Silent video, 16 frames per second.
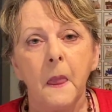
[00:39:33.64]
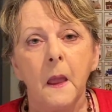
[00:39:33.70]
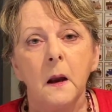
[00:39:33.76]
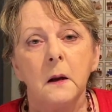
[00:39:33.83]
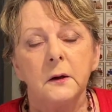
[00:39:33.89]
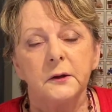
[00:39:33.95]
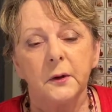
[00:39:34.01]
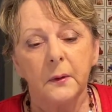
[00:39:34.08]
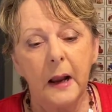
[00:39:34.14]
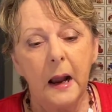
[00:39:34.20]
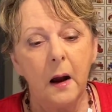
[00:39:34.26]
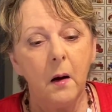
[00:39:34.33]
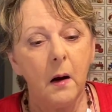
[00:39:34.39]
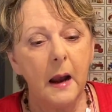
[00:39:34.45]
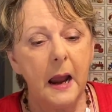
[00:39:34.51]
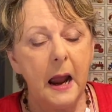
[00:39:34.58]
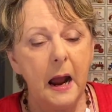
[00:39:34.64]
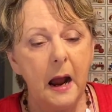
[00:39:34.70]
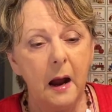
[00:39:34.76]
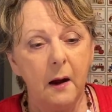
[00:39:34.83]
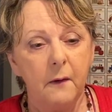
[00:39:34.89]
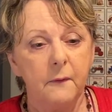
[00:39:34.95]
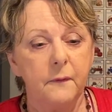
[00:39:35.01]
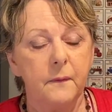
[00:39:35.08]
So now I
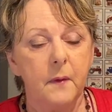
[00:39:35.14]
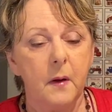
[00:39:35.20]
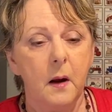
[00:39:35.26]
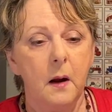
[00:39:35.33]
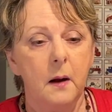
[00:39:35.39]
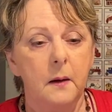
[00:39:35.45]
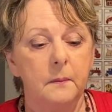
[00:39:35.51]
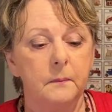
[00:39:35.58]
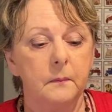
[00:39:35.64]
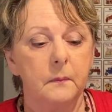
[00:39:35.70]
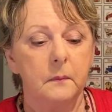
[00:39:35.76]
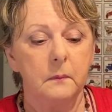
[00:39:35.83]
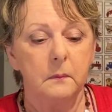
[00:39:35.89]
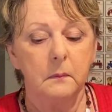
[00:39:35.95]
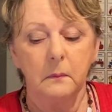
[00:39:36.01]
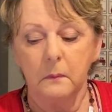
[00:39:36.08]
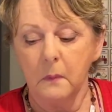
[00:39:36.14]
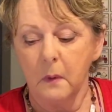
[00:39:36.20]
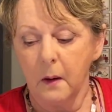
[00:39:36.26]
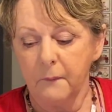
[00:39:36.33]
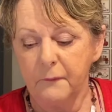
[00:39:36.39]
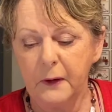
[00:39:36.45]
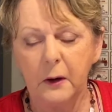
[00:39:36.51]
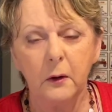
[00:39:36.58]
have a
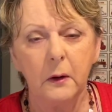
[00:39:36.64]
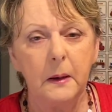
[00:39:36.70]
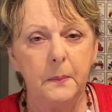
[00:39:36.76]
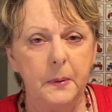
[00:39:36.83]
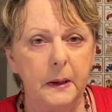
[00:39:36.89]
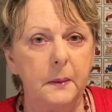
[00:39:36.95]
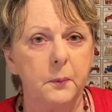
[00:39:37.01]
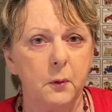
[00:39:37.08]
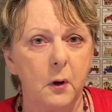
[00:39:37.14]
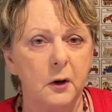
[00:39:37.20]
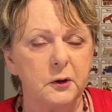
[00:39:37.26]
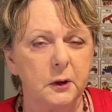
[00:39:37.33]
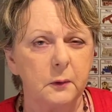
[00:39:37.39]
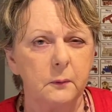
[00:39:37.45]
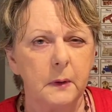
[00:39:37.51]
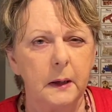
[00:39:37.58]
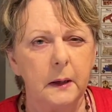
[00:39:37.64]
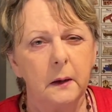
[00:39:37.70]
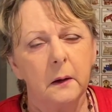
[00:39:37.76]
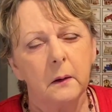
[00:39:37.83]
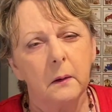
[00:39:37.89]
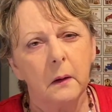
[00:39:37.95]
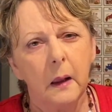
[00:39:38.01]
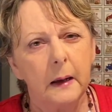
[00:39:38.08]
fairly big project ring,
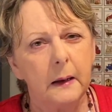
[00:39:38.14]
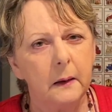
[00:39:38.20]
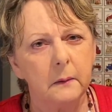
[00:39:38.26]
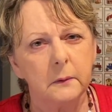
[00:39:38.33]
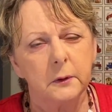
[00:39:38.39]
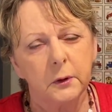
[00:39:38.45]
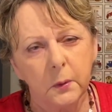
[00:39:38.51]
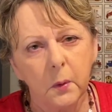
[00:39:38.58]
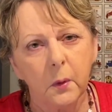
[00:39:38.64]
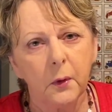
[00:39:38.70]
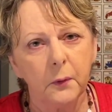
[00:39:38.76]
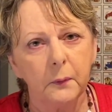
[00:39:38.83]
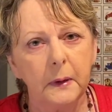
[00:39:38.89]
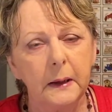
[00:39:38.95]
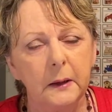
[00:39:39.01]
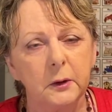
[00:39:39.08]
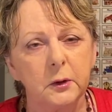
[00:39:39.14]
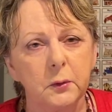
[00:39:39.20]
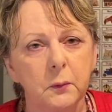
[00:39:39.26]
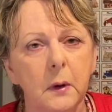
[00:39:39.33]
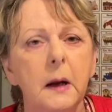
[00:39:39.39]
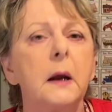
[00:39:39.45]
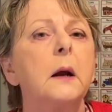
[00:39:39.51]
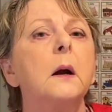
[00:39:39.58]
like a 2 or 3 inch
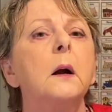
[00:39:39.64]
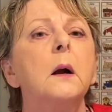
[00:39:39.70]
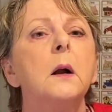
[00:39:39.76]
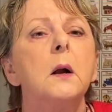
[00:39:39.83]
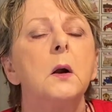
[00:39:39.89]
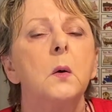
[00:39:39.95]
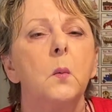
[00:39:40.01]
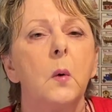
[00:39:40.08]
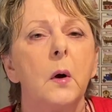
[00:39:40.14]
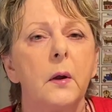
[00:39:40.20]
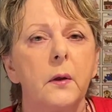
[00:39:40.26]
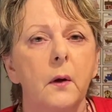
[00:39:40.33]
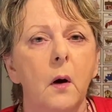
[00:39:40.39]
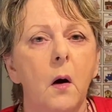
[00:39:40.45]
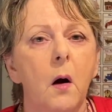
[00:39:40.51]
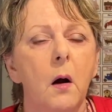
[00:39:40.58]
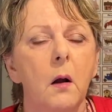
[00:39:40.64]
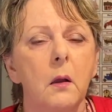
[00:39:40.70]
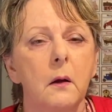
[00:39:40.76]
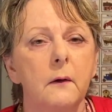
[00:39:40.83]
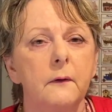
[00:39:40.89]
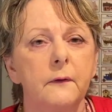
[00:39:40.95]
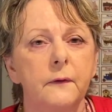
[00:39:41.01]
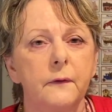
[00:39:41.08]
ring with all
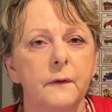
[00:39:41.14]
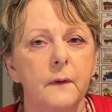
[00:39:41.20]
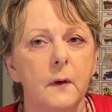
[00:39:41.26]
of,